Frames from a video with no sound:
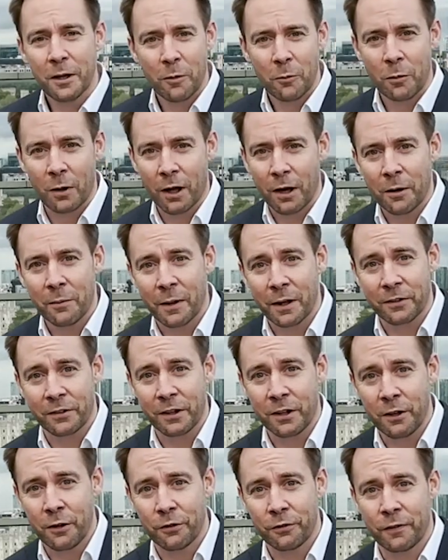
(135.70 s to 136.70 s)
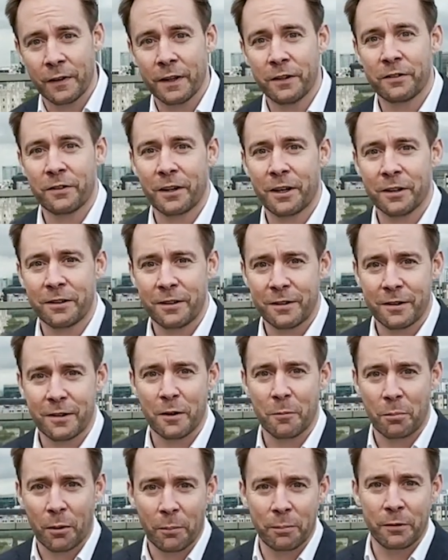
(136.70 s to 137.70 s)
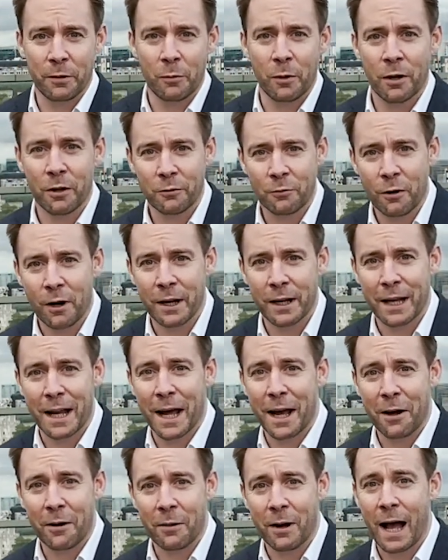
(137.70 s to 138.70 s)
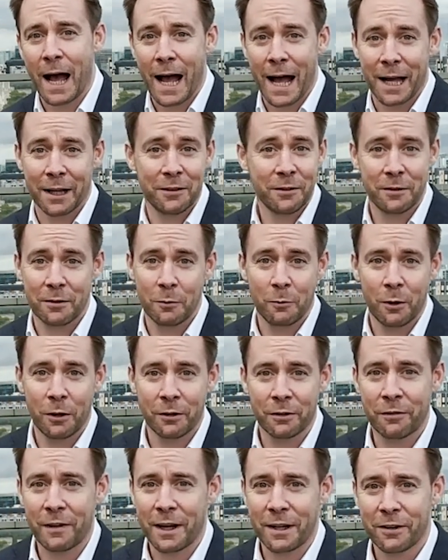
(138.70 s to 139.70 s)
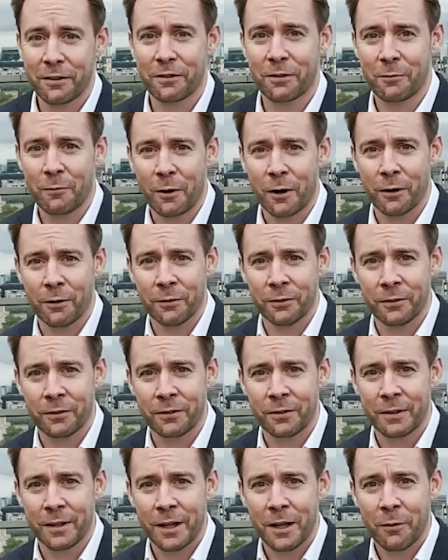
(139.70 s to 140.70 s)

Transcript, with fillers: Well, I hope that's a useful insight into the property world right now and the world of Anderson Rose.